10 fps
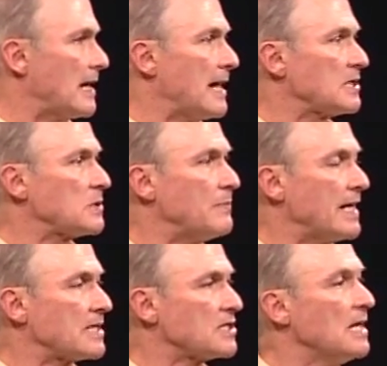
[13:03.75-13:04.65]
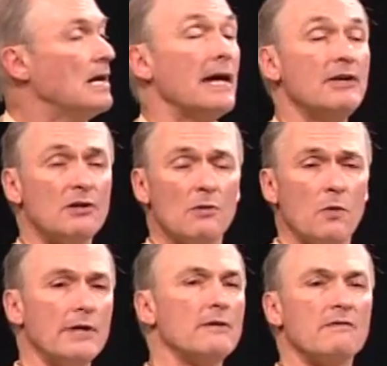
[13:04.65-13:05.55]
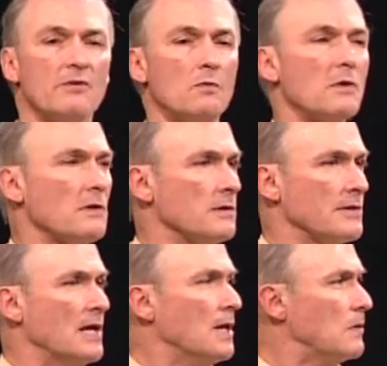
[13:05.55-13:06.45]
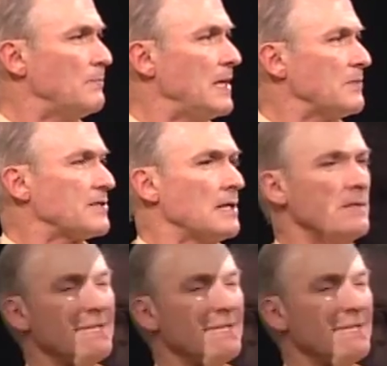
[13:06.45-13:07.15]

aspects, and to the wonder of the world. When people tell me